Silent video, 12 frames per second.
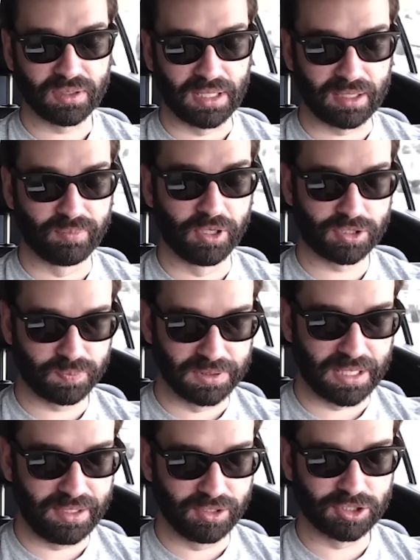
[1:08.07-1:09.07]
Like most
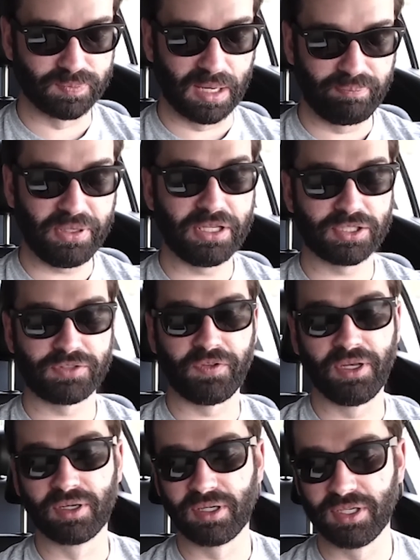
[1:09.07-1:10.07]
millennials, my biggest
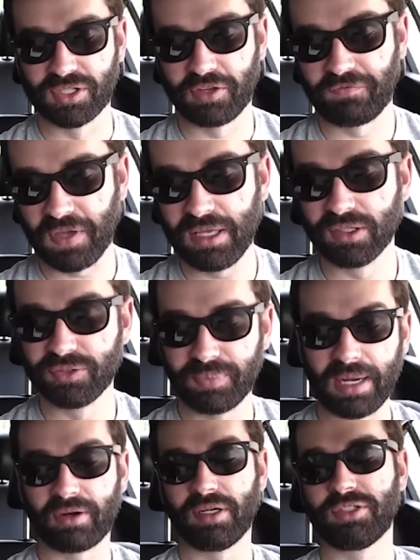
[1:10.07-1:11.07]
fear is a failed
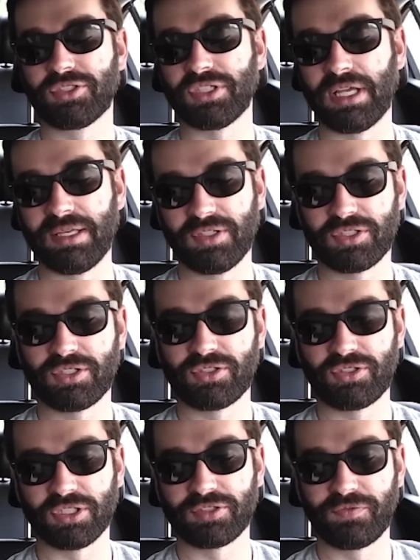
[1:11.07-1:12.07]
marriage, and this is
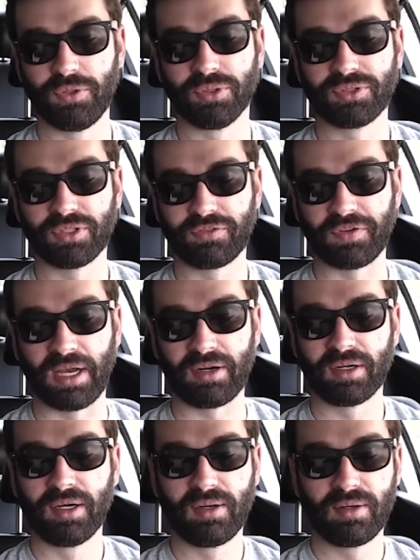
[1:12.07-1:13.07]
just fuel to the
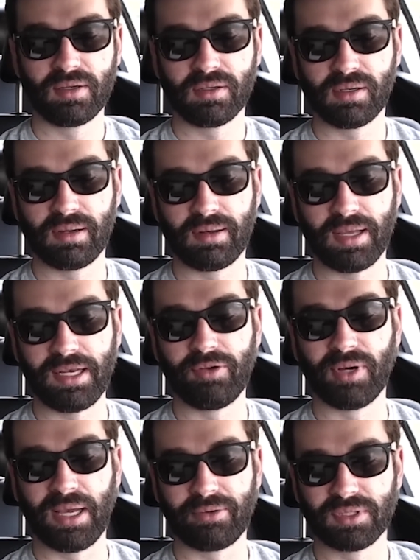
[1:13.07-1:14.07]
fire. Uh,
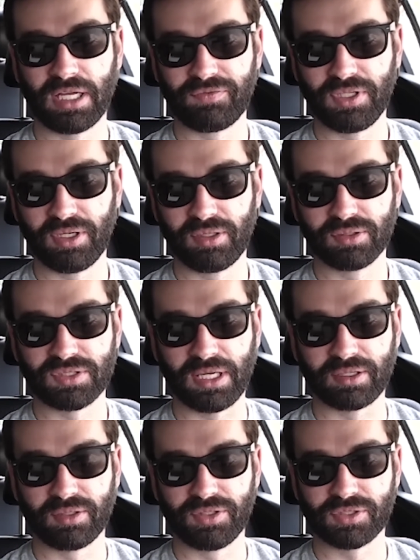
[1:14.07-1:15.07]
anyway, I would love to hear your
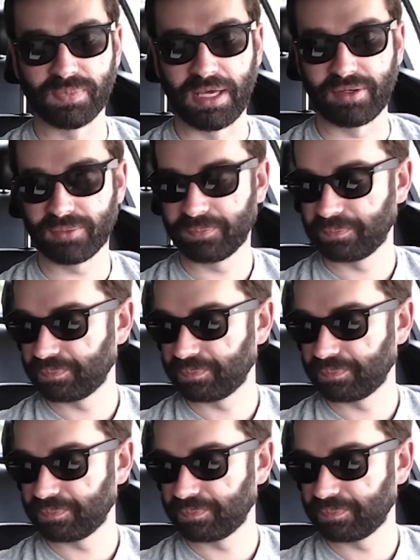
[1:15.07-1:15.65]
take on this matter.